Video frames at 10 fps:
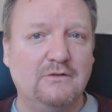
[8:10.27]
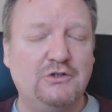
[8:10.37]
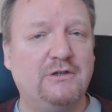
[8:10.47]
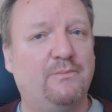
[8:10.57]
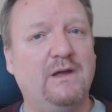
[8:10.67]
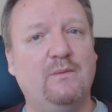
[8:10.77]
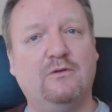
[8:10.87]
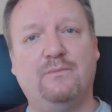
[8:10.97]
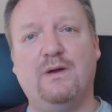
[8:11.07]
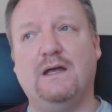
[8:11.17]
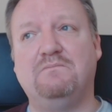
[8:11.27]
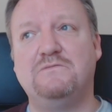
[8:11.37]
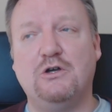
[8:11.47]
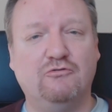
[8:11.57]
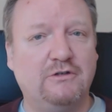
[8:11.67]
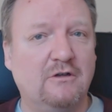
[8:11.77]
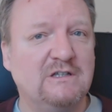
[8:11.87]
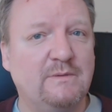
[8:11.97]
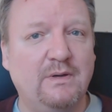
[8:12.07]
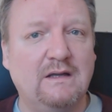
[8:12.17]
Should the people who paid
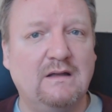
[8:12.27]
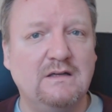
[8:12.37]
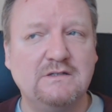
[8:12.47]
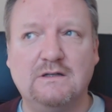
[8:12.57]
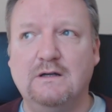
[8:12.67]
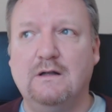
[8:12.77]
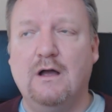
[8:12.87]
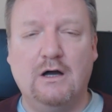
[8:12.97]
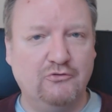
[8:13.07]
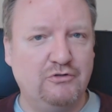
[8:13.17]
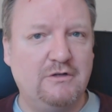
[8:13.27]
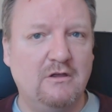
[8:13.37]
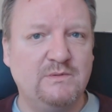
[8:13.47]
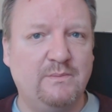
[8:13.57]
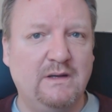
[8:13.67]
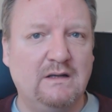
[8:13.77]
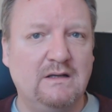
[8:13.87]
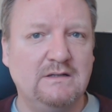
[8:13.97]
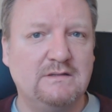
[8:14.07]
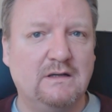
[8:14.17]
$200 be penalised? $100 be
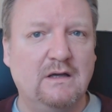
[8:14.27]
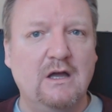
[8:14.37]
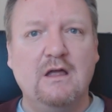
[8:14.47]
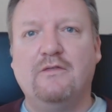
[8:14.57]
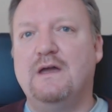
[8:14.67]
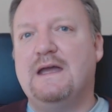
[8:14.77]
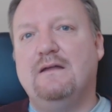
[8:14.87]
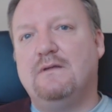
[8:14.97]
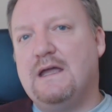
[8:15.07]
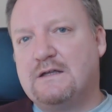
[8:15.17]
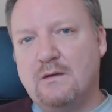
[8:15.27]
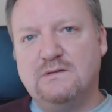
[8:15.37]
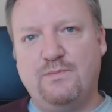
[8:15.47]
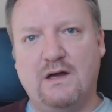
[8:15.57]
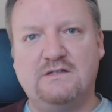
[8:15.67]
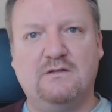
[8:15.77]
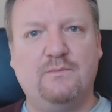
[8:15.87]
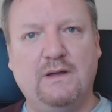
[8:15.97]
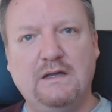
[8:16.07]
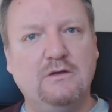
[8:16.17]
penalised? Again, it comes back to there
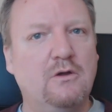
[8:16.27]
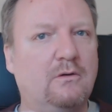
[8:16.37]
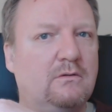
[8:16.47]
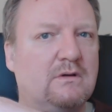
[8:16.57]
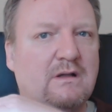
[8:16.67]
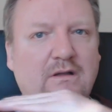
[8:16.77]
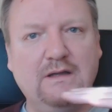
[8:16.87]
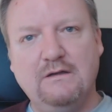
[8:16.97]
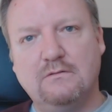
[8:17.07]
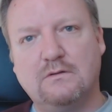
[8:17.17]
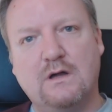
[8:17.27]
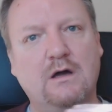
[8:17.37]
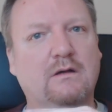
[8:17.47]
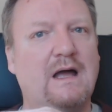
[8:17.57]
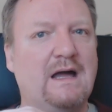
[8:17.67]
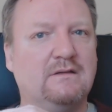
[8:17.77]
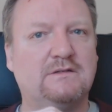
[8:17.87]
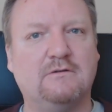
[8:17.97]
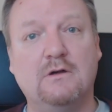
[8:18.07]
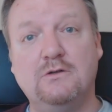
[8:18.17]
being no clear-cut
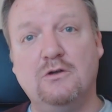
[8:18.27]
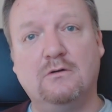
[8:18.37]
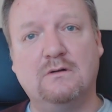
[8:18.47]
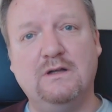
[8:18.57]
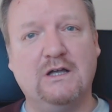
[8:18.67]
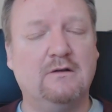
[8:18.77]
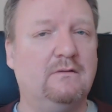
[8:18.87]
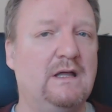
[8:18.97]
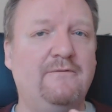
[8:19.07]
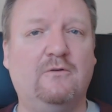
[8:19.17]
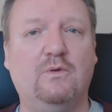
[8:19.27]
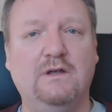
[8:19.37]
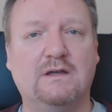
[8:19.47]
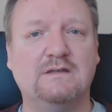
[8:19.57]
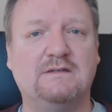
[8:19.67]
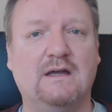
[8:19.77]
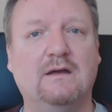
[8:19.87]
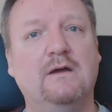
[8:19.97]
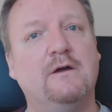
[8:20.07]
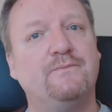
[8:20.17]
answer and no clear-cut level where you can
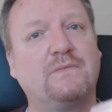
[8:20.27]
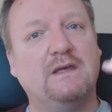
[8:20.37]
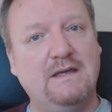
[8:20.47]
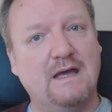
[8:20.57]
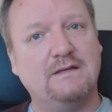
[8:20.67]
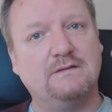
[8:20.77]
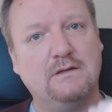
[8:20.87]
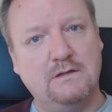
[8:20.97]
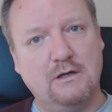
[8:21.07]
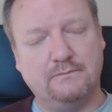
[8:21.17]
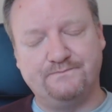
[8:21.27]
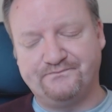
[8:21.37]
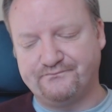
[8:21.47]
say yes, no.